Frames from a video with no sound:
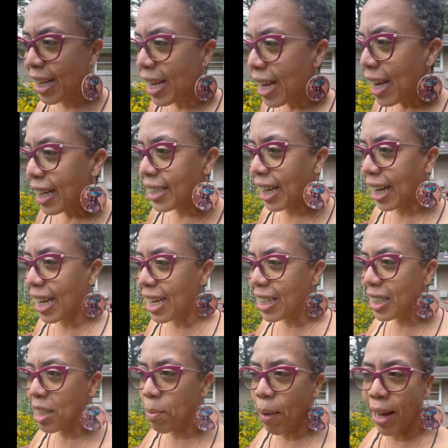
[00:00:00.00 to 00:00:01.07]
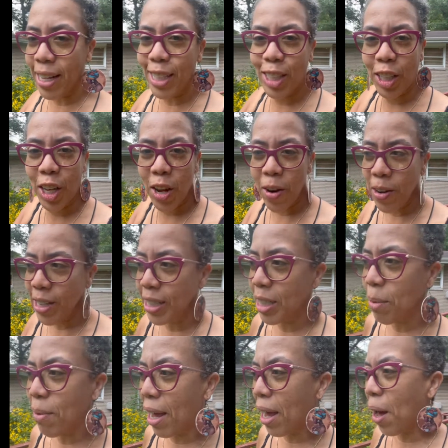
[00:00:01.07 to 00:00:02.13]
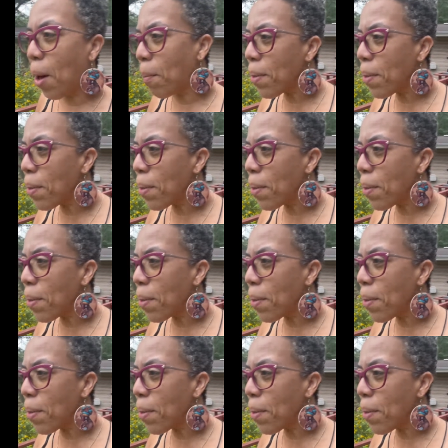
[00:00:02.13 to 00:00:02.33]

As I get into my insecurities, I'm like, oh,